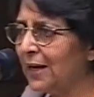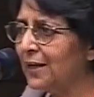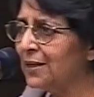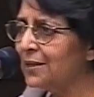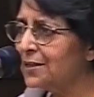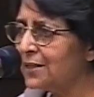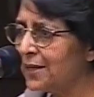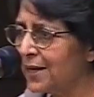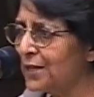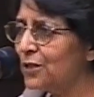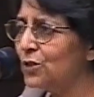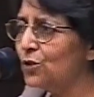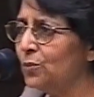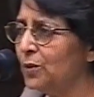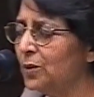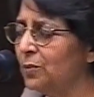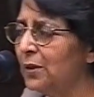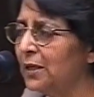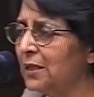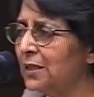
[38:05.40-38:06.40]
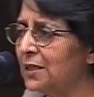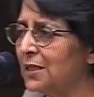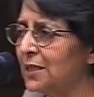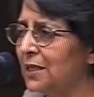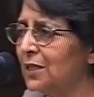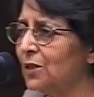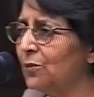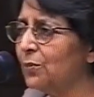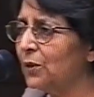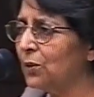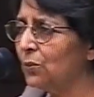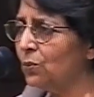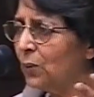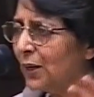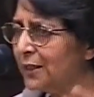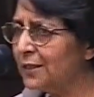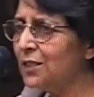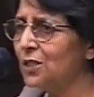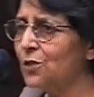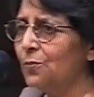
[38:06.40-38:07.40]
balance has to be maintained, but
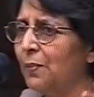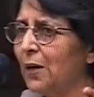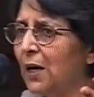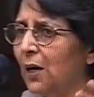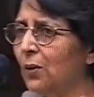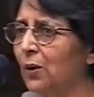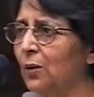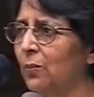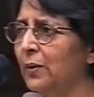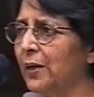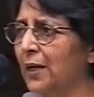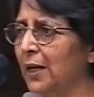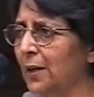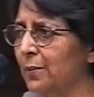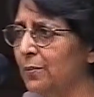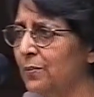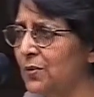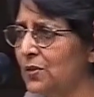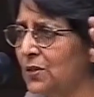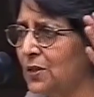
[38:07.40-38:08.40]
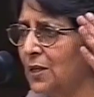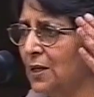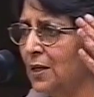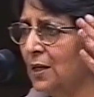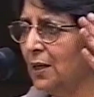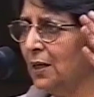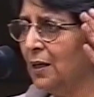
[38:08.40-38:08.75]
once power becomes